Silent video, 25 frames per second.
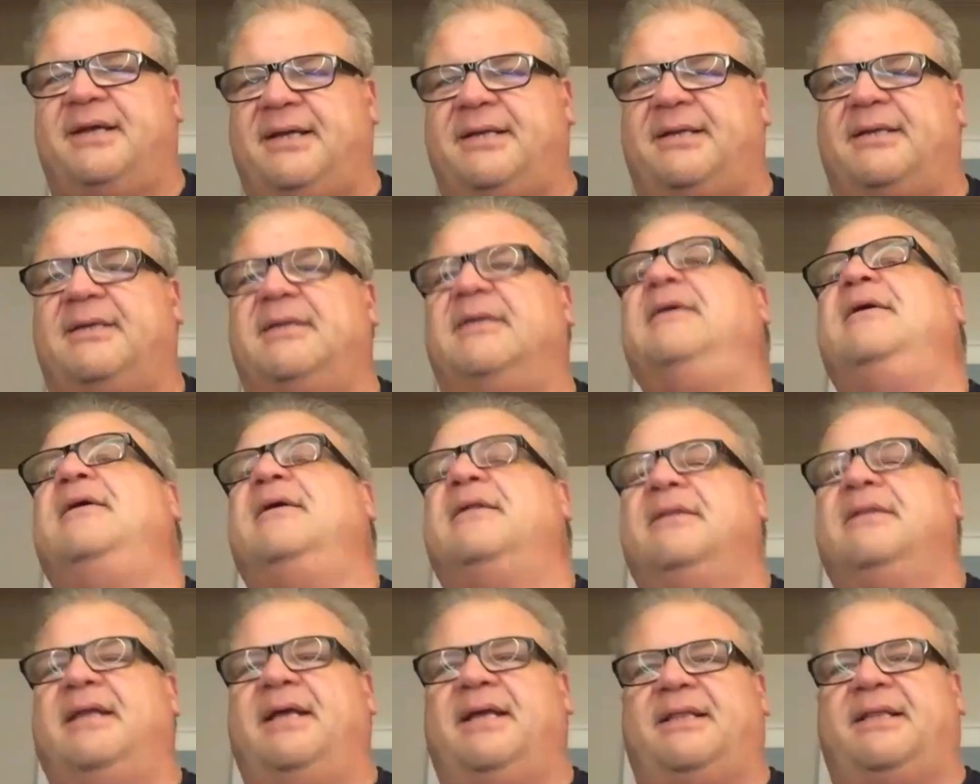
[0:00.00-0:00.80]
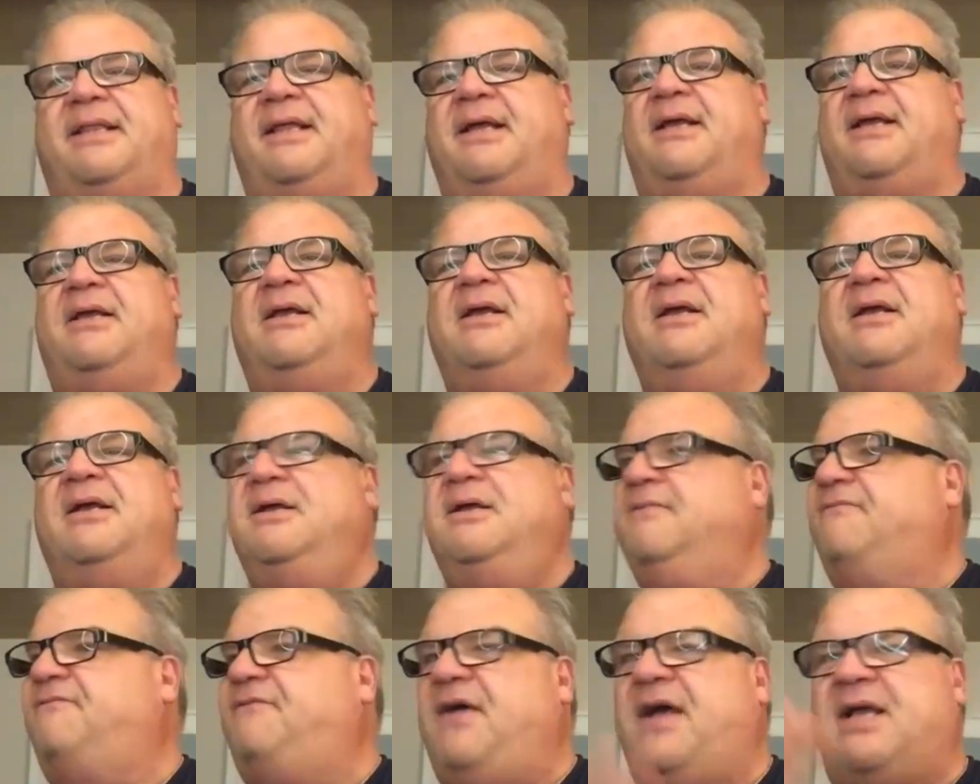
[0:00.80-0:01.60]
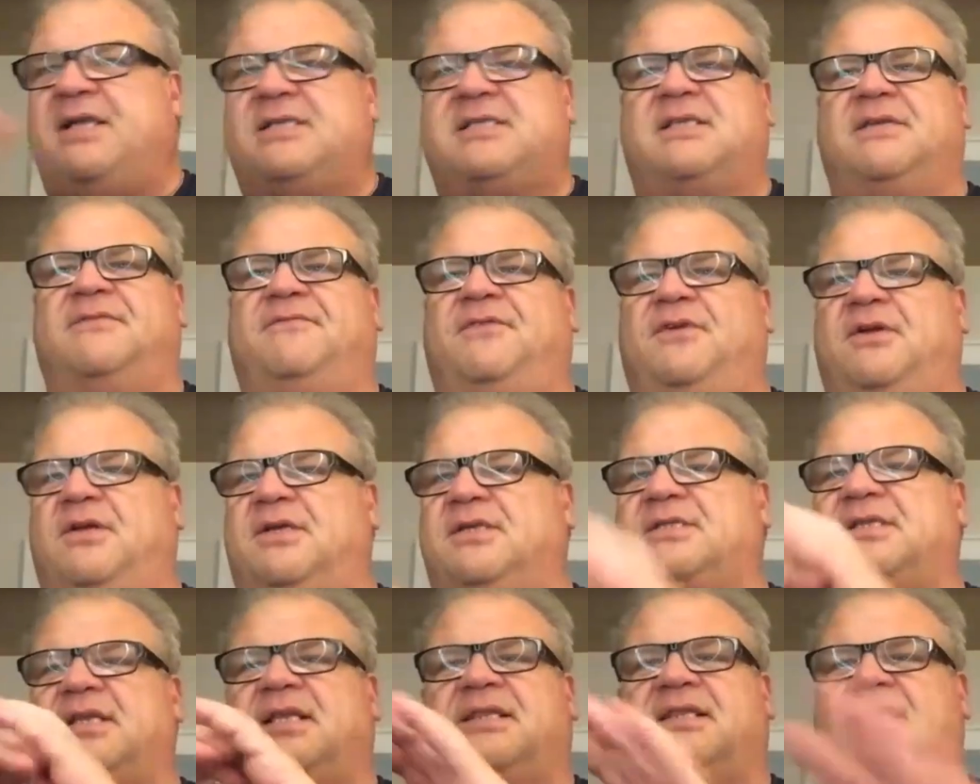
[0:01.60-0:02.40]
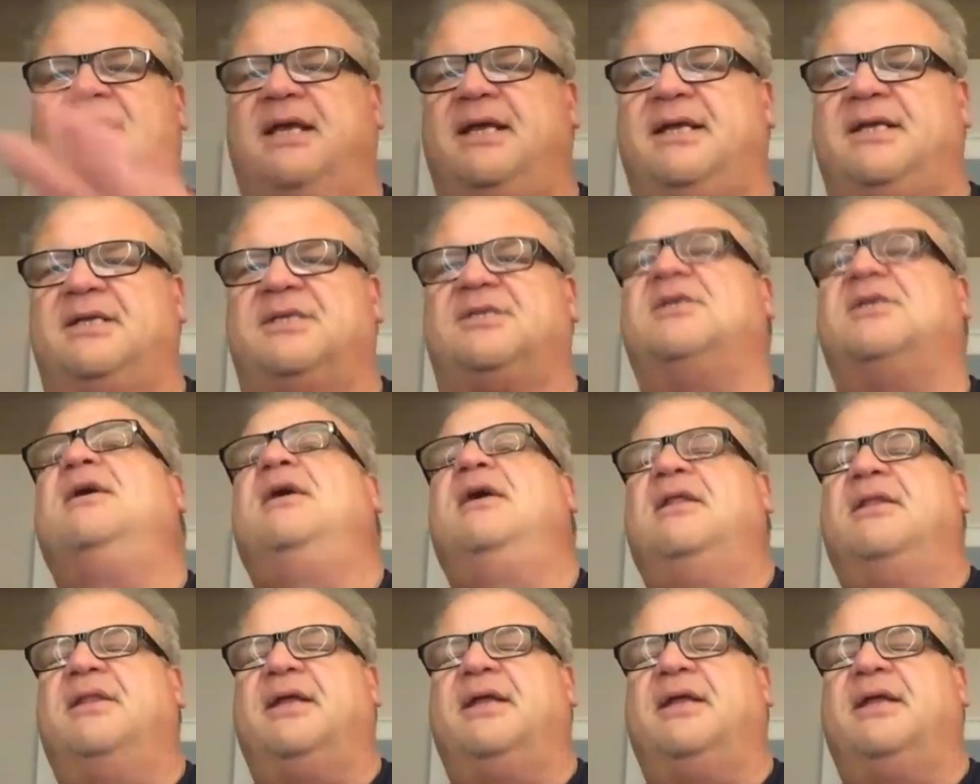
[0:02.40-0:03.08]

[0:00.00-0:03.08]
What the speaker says: done. Like the festivals, the things,